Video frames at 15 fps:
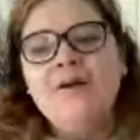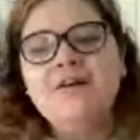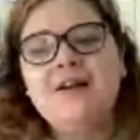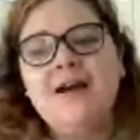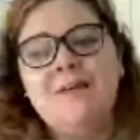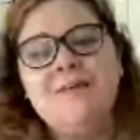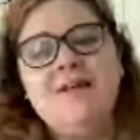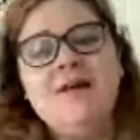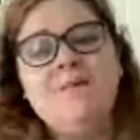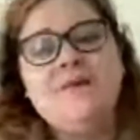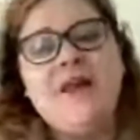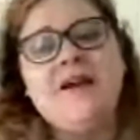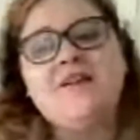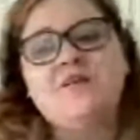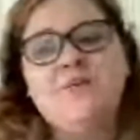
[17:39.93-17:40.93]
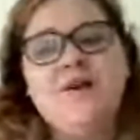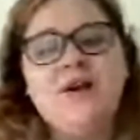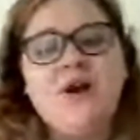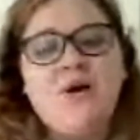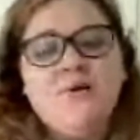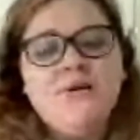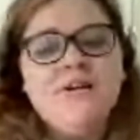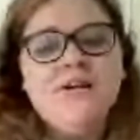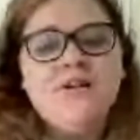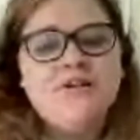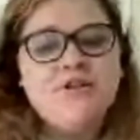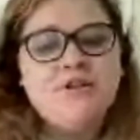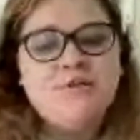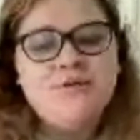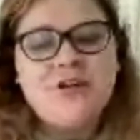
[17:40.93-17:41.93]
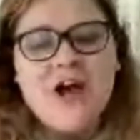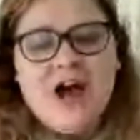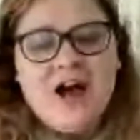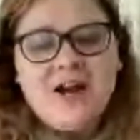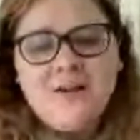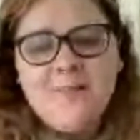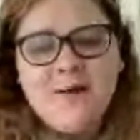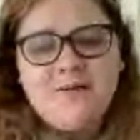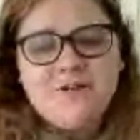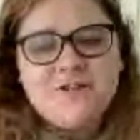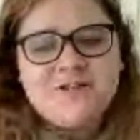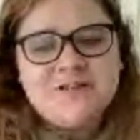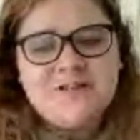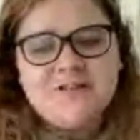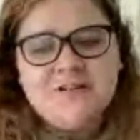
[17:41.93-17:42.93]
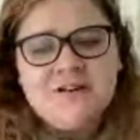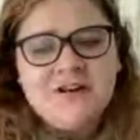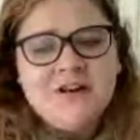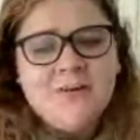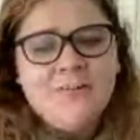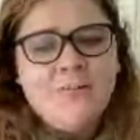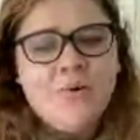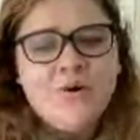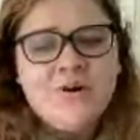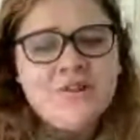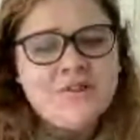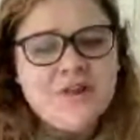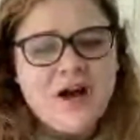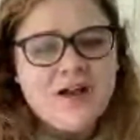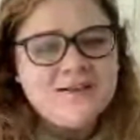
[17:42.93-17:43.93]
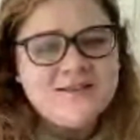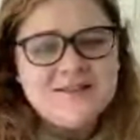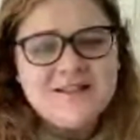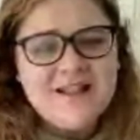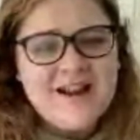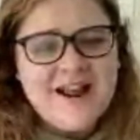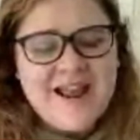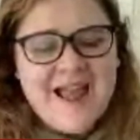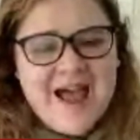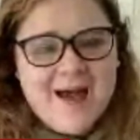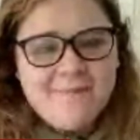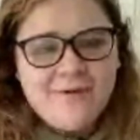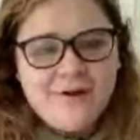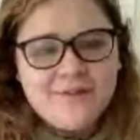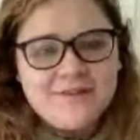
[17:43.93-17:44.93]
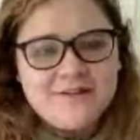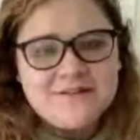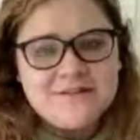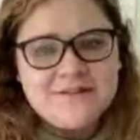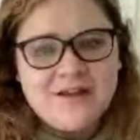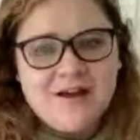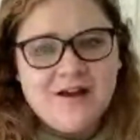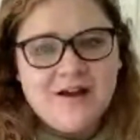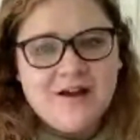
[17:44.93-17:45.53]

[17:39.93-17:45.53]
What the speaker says: But coming up next, we are going to talk about just more thoughts that I have on this